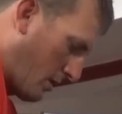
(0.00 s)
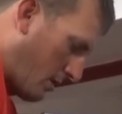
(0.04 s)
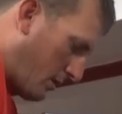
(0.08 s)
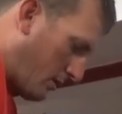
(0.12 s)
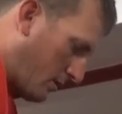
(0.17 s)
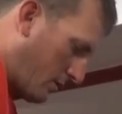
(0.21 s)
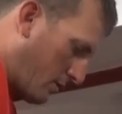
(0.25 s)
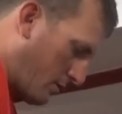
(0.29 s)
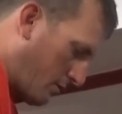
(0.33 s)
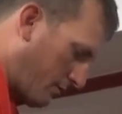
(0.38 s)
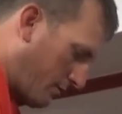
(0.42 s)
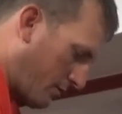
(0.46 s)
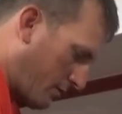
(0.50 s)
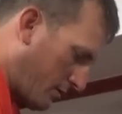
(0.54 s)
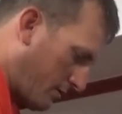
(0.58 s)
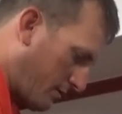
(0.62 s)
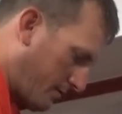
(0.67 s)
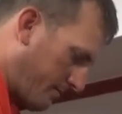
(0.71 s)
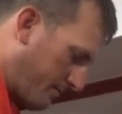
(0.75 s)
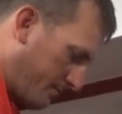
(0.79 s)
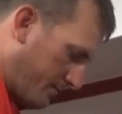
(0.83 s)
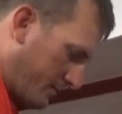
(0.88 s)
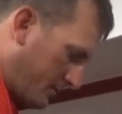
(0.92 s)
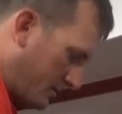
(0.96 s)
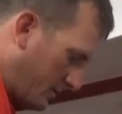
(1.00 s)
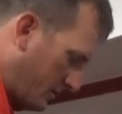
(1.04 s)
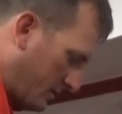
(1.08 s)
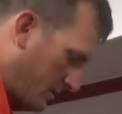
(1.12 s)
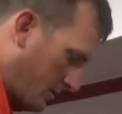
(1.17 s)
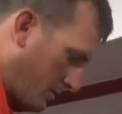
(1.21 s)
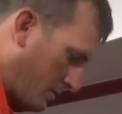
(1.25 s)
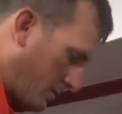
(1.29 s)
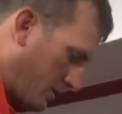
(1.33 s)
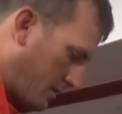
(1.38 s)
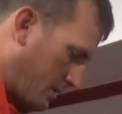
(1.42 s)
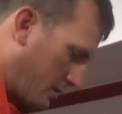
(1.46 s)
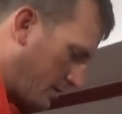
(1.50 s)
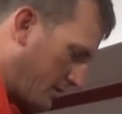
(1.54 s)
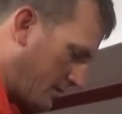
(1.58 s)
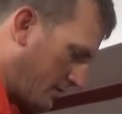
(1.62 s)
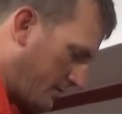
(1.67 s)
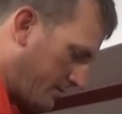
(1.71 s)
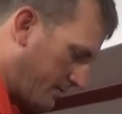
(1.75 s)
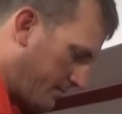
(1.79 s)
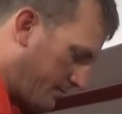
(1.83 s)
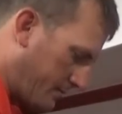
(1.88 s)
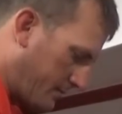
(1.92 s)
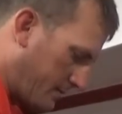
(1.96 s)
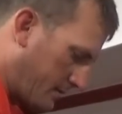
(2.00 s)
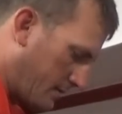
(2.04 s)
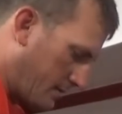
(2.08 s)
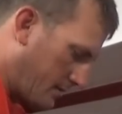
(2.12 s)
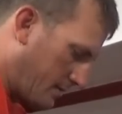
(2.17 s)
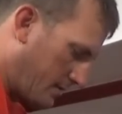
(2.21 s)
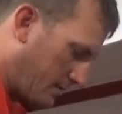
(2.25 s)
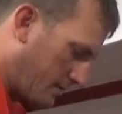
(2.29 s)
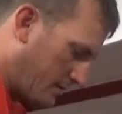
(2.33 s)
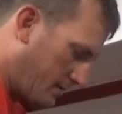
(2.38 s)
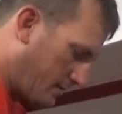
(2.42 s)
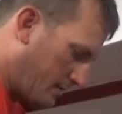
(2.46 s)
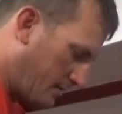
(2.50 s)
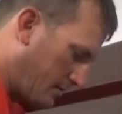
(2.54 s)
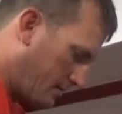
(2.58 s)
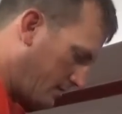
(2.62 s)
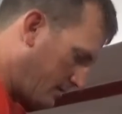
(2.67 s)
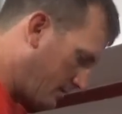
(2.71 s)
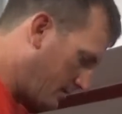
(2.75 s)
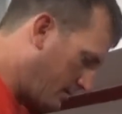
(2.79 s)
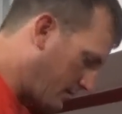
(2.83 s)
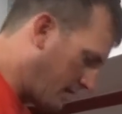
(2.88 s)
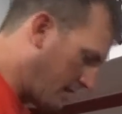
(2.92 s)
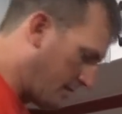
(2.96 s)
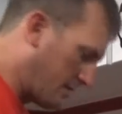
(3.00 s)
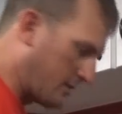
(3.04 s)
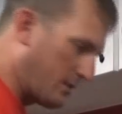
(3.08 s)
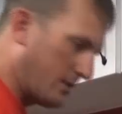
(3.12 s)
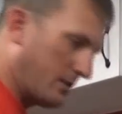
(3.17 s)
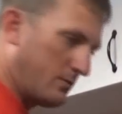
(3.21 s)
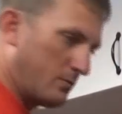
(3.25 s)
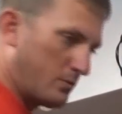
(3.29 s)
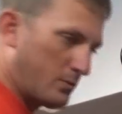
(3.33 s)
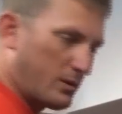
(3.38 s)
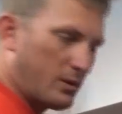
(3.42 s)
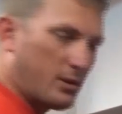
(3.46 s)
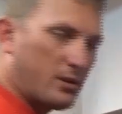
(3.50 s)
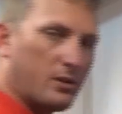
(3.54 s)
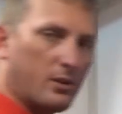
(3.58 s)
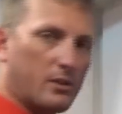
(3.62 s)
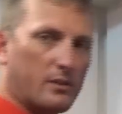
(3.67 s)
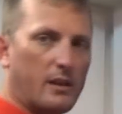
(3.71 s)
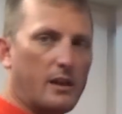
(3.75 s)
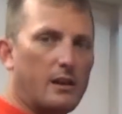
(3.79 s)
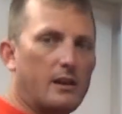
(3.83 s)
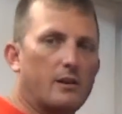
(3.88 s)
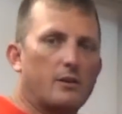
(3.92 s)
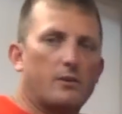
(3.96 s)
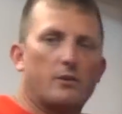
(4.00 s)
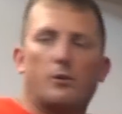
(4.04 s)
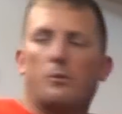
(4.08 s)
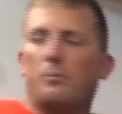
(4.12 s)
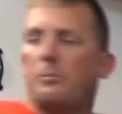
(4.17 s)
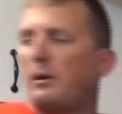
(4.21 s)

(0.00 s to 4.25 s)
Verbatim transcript: all over. It's so good. That's good. We're gonna cook that in a grill